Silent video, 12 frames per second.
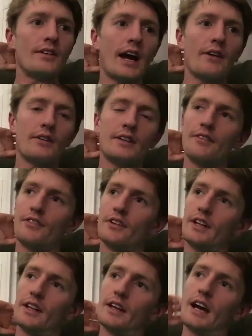I would
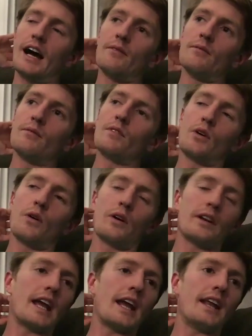definitely
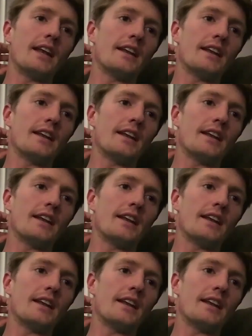coordinate